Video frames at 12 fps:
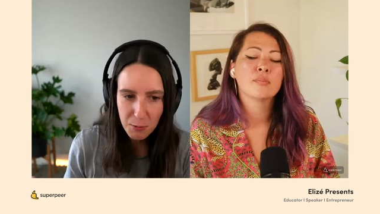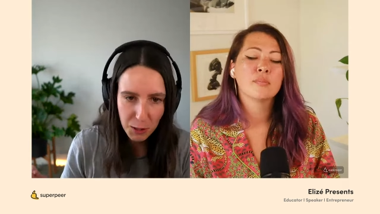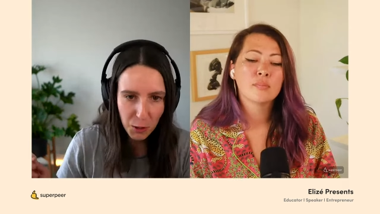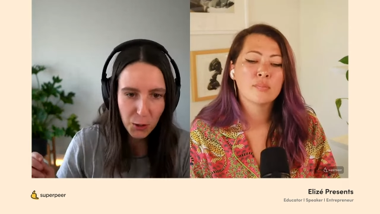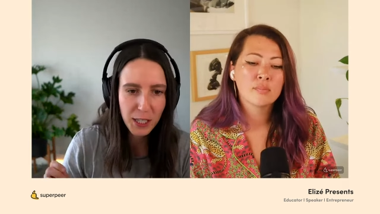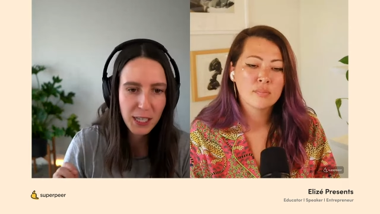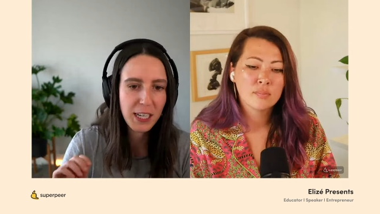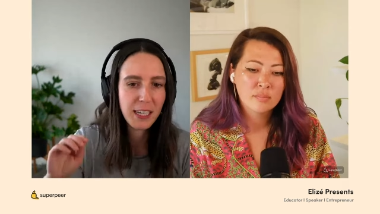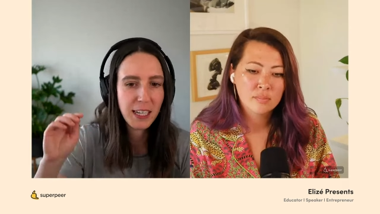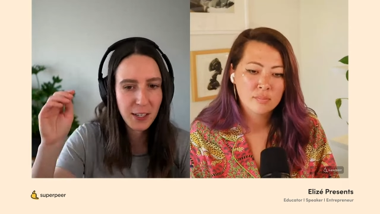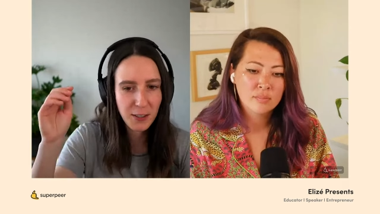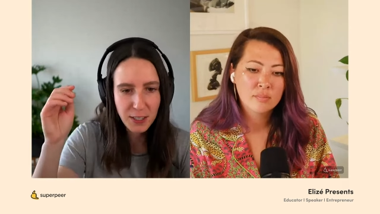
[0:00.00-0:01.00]
Speaker 1: recording
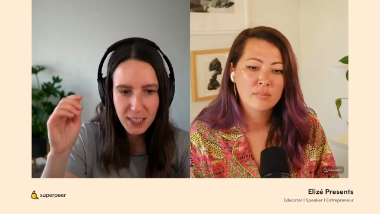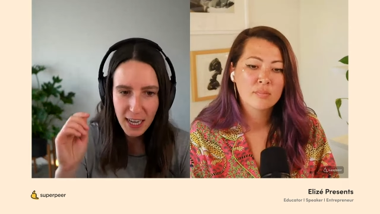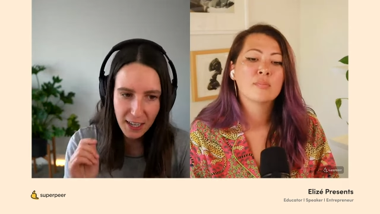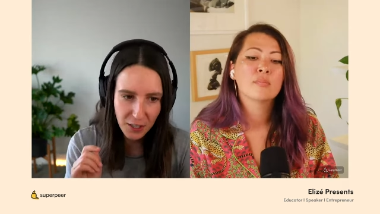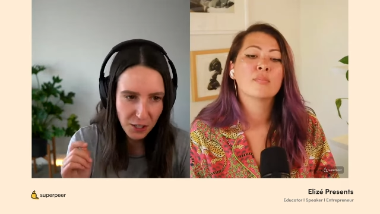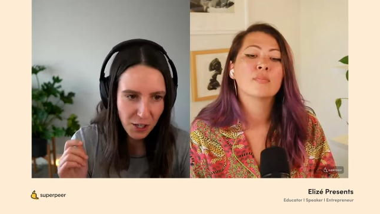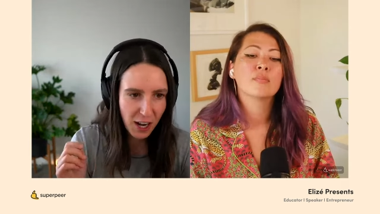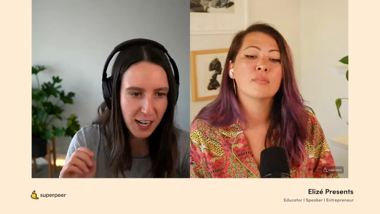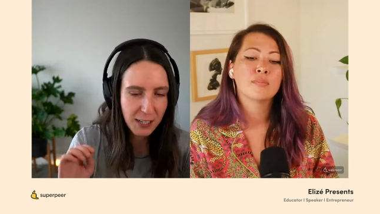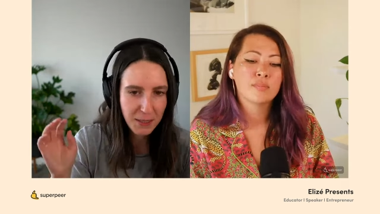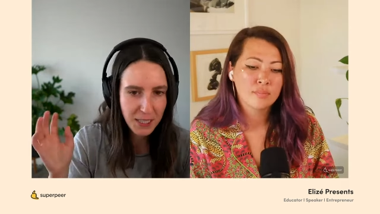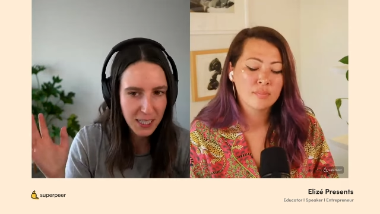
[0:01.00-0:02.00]
here's the action
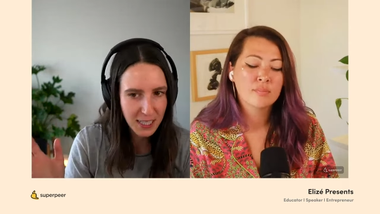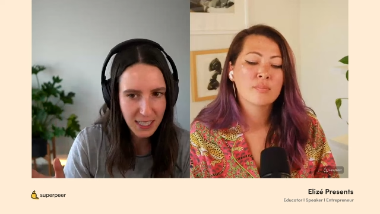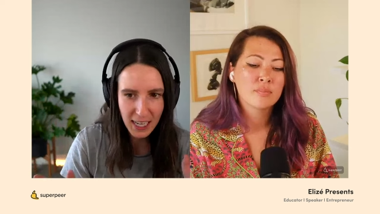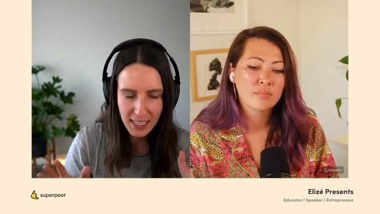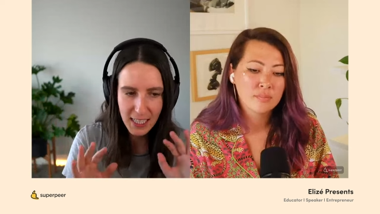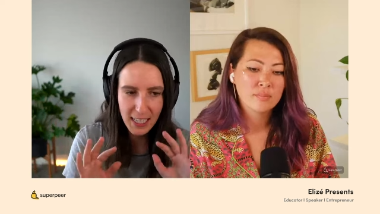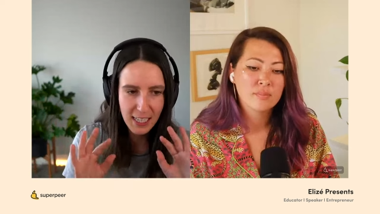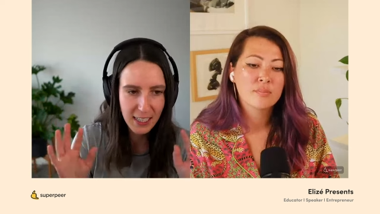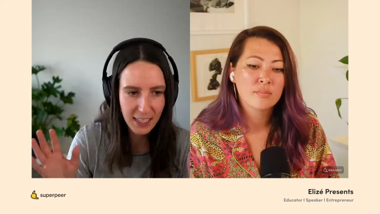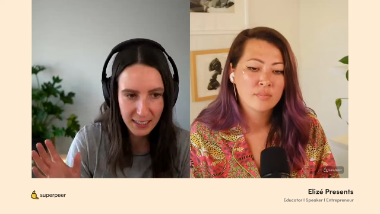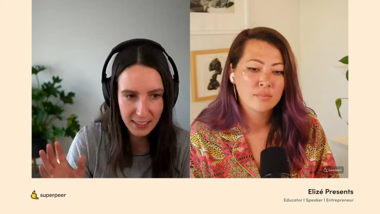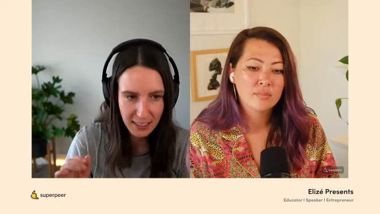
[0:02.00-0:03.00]
items the attendee
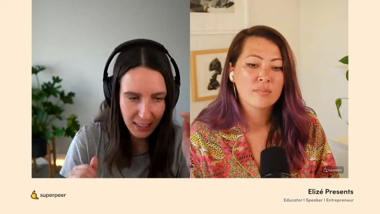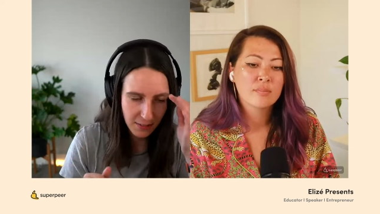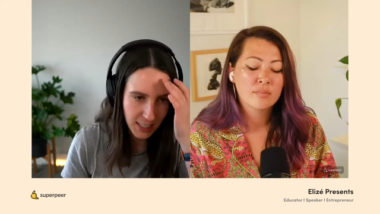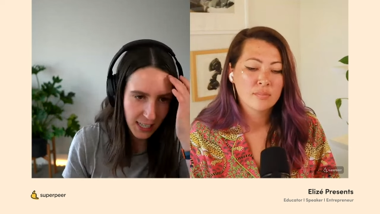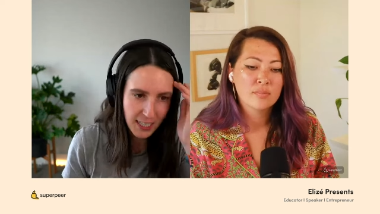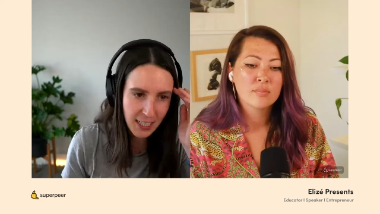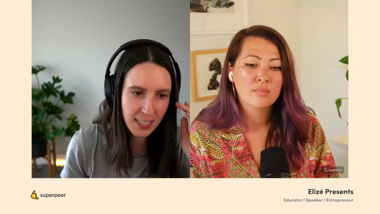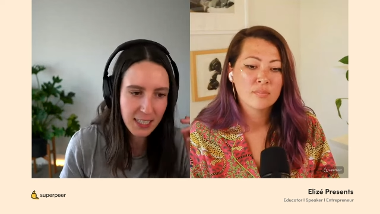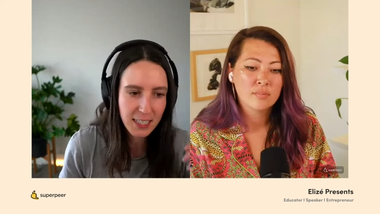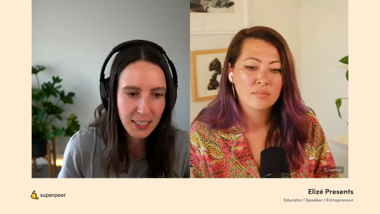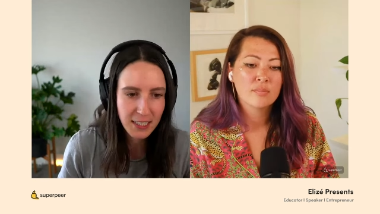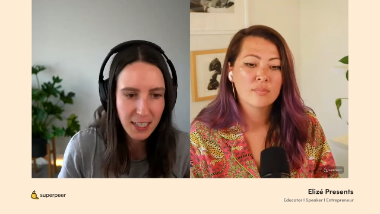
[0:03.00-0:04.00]
like list of attendees
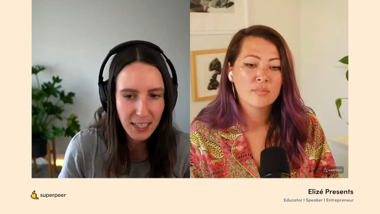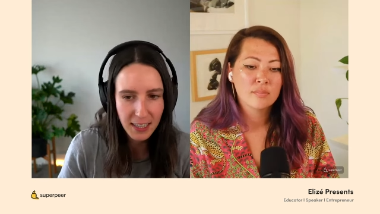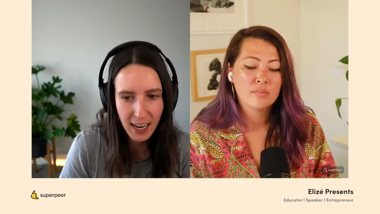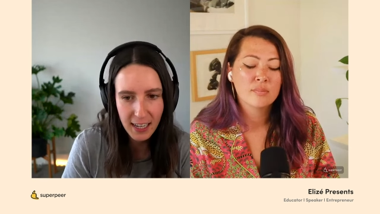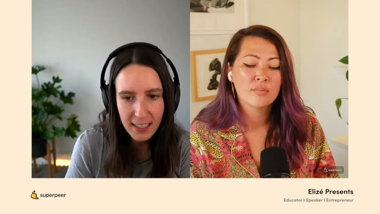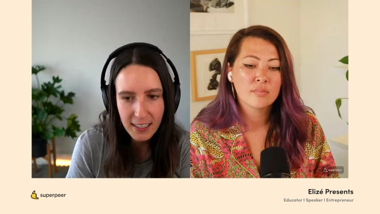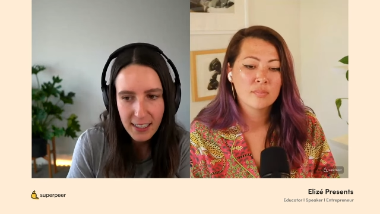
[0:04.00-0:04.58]
things like that